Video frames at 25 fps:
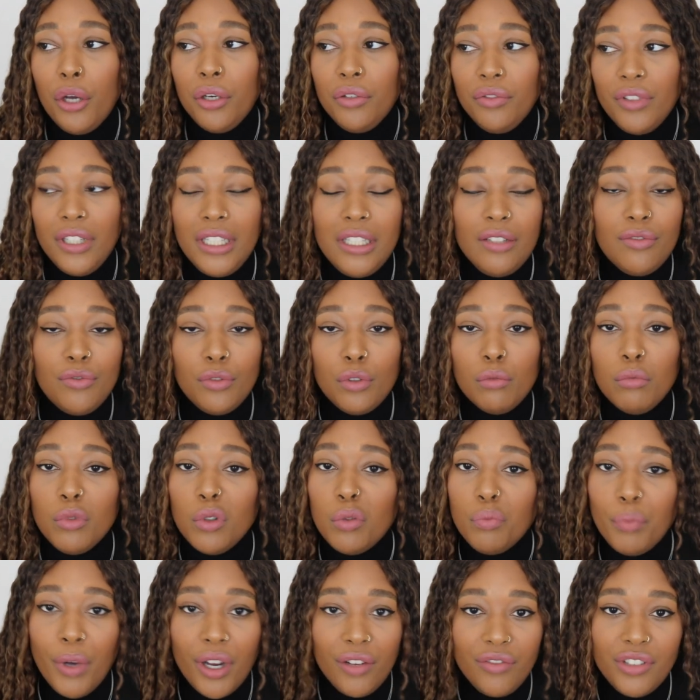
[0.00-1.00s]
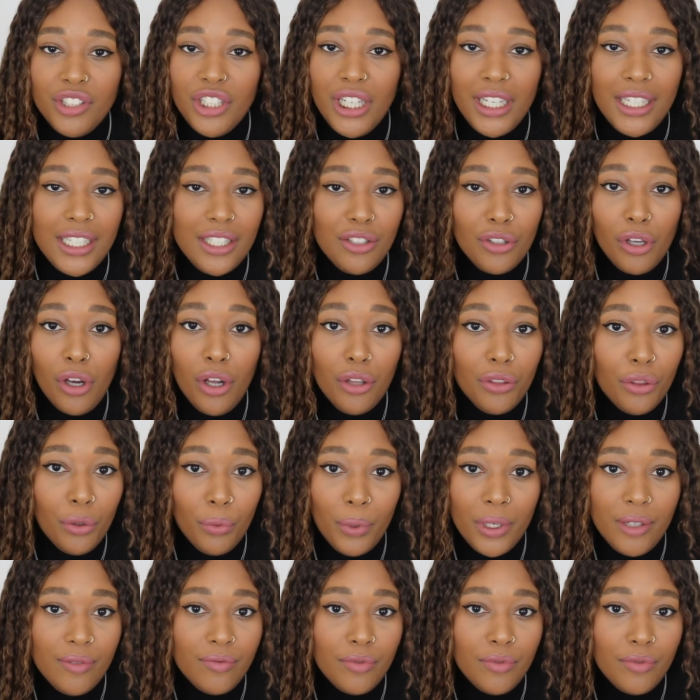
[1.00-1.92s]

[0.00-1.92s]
overly formal puffer jackets aren't the way